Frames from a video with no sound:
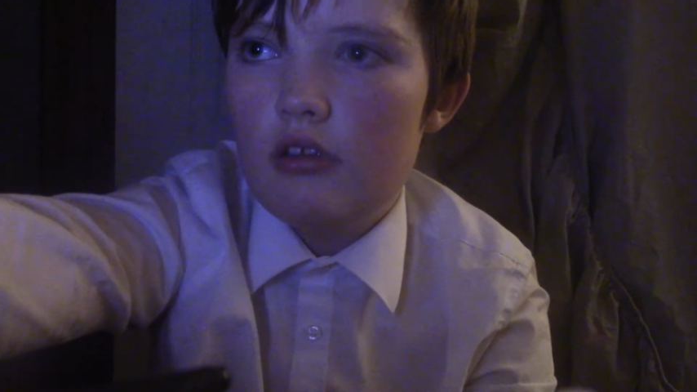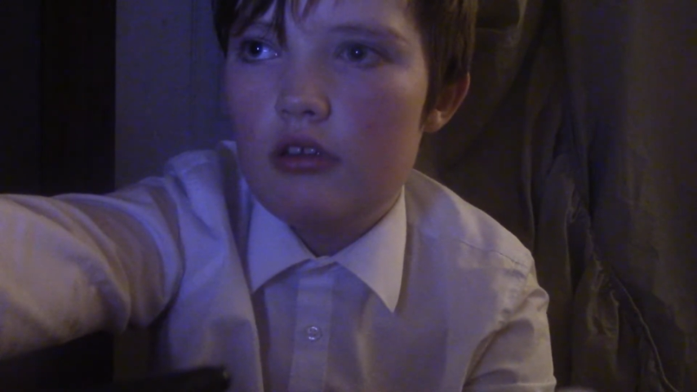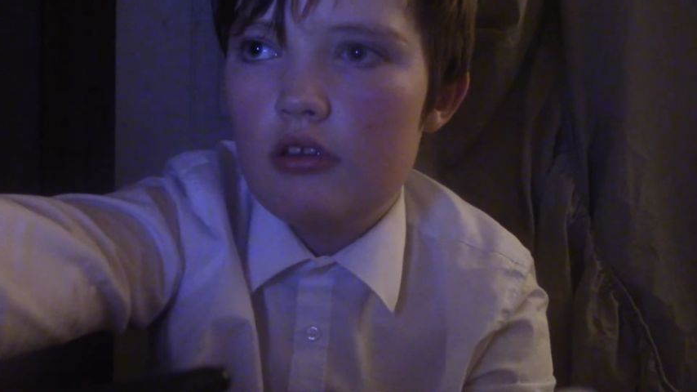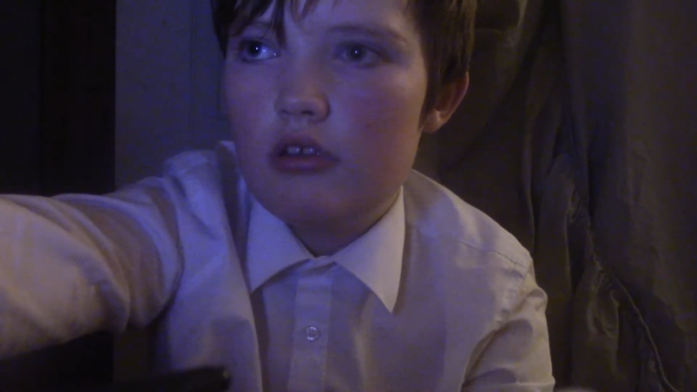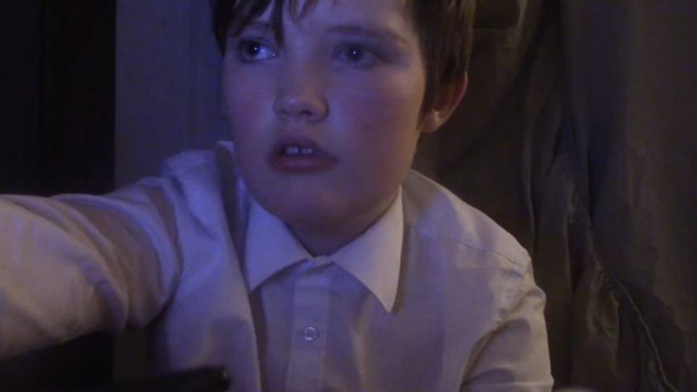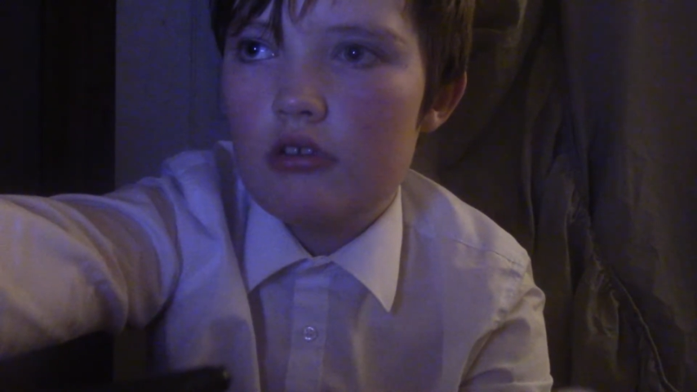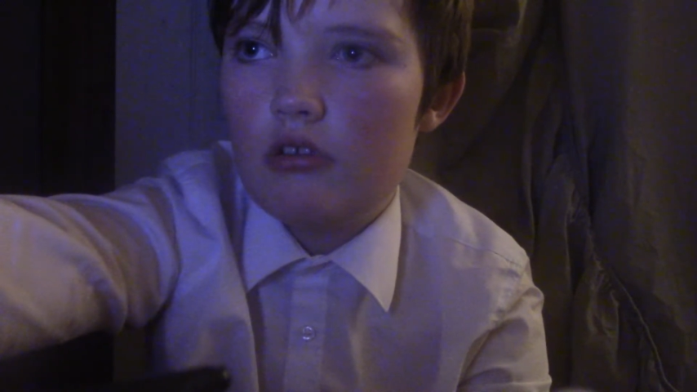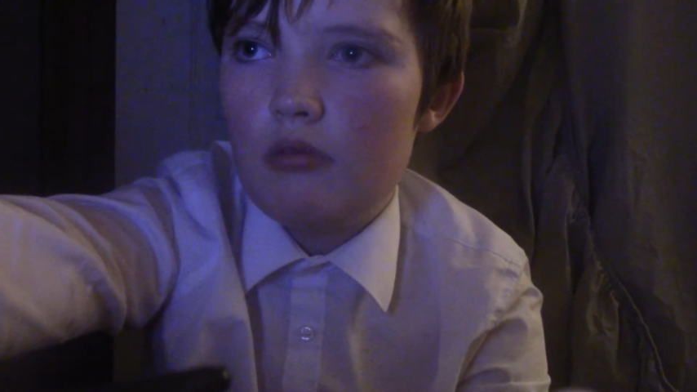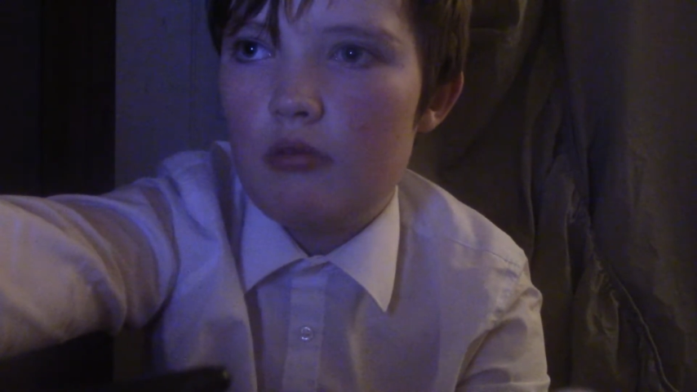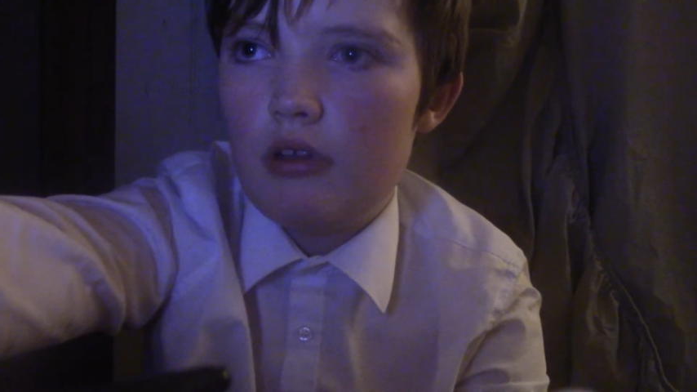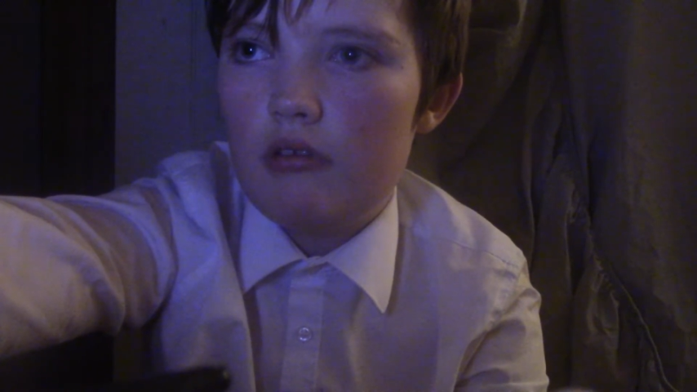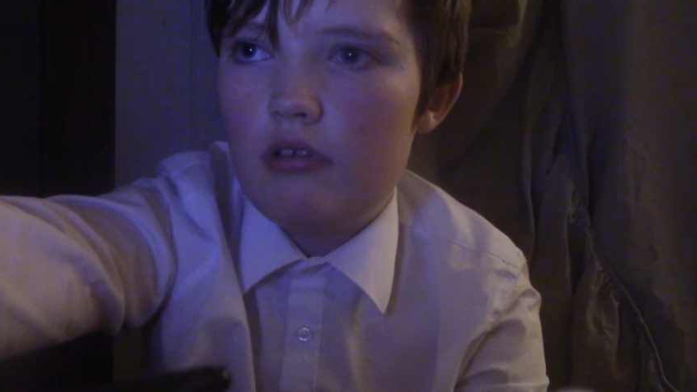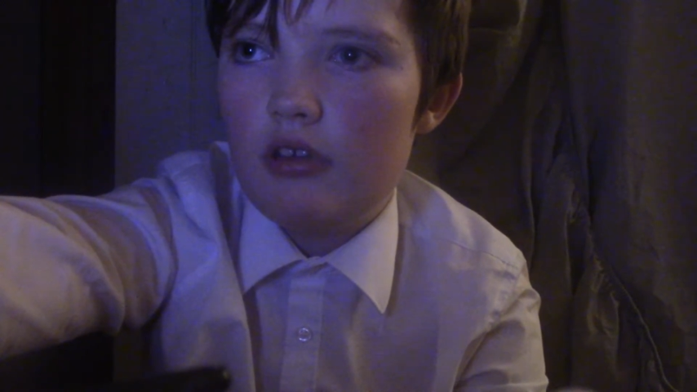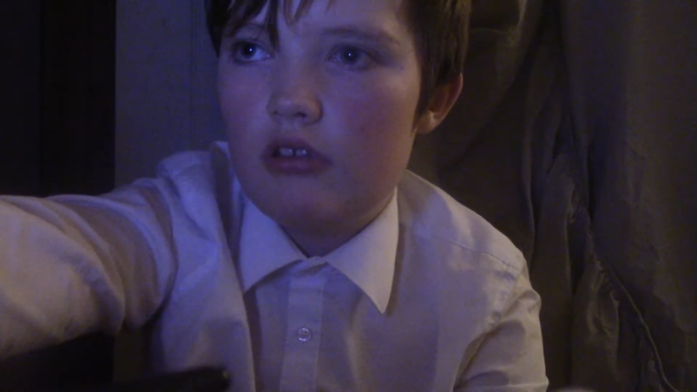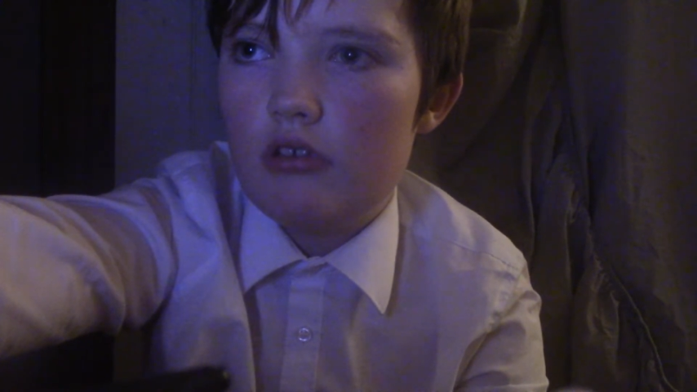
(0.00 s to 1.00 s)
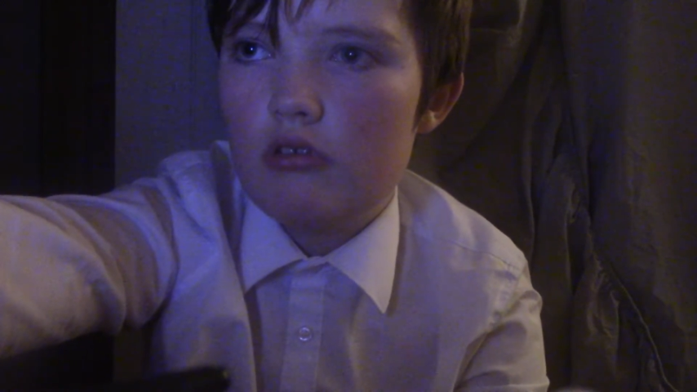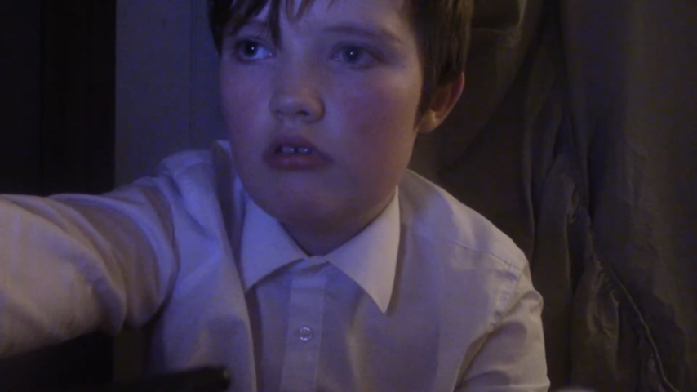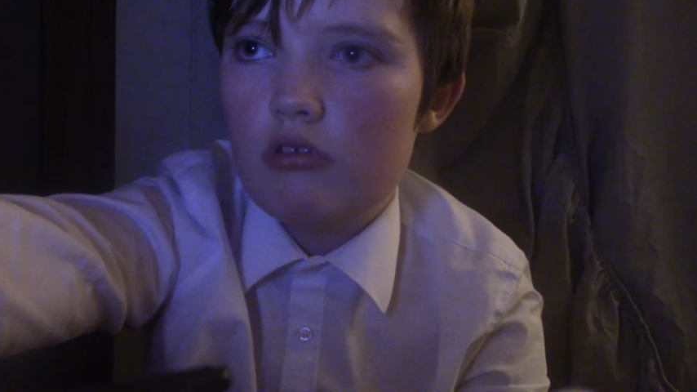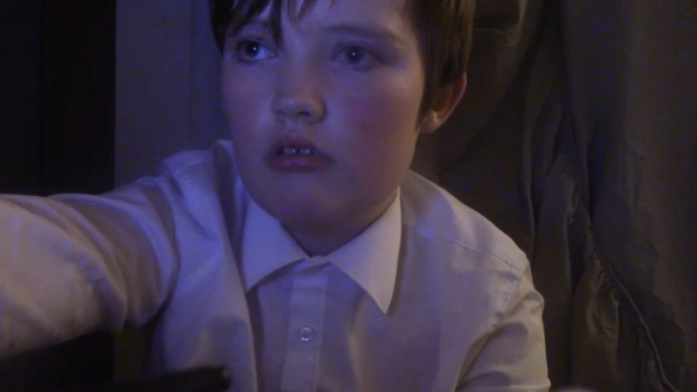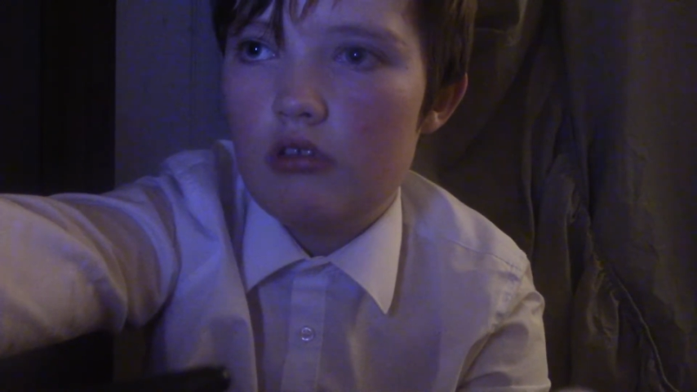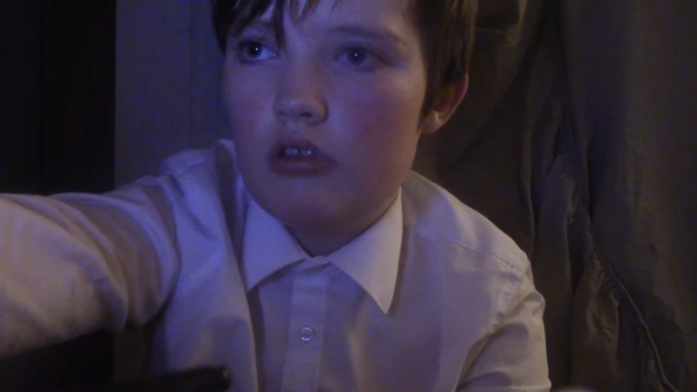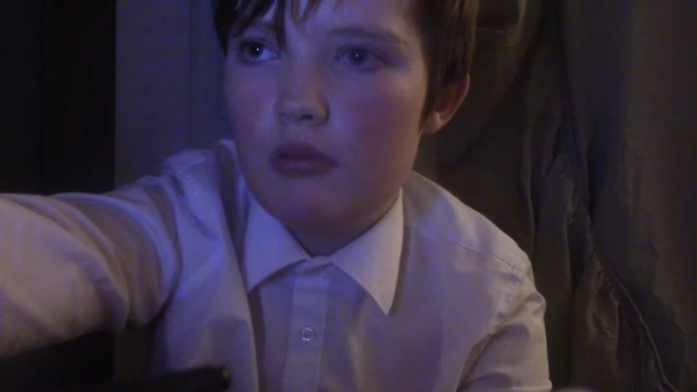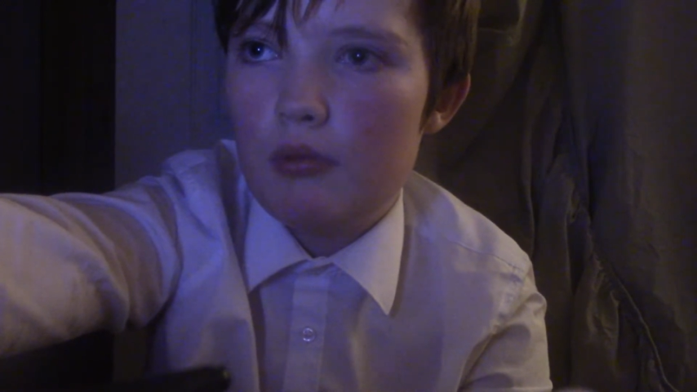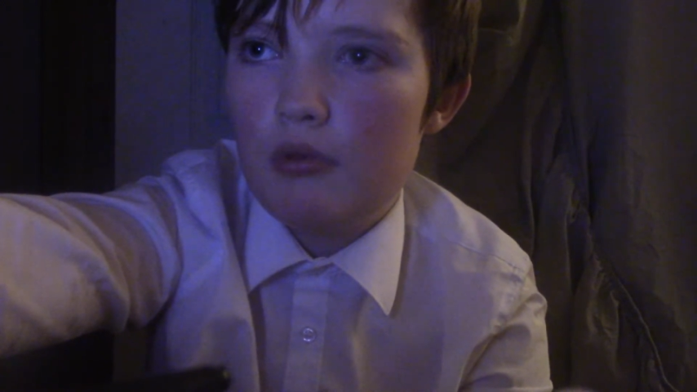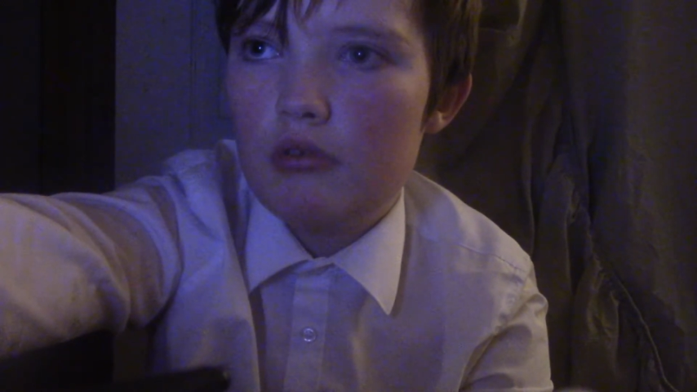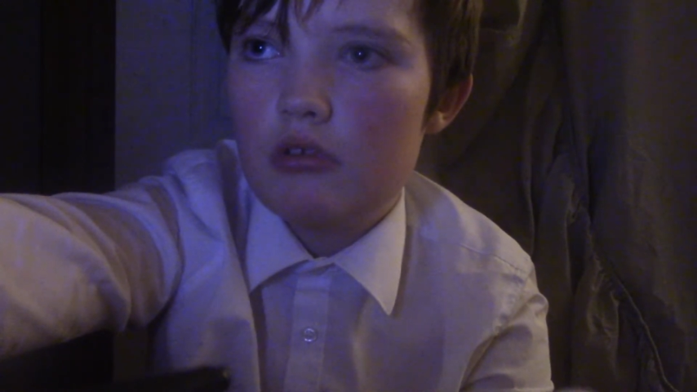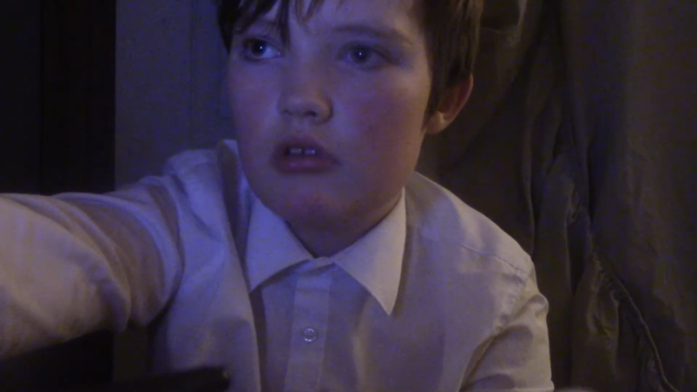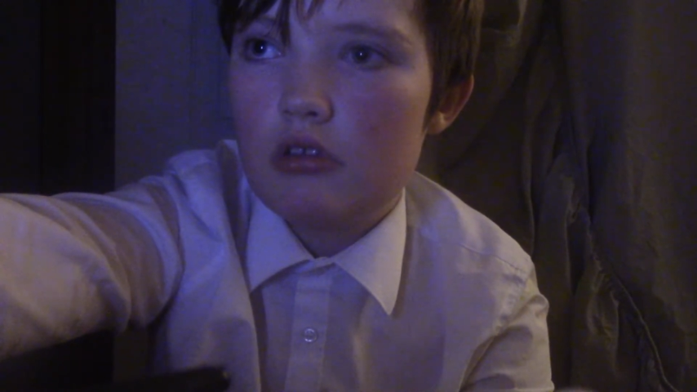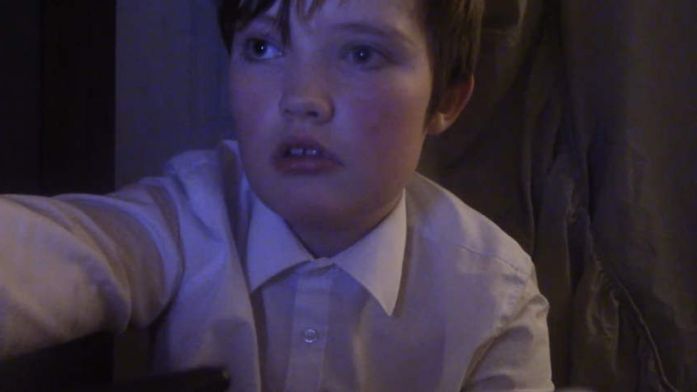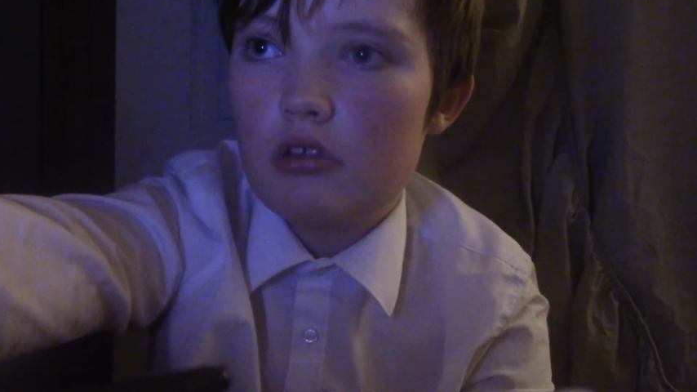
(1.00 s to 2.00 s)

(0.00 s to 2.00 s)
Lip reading: This is all my research on the boats.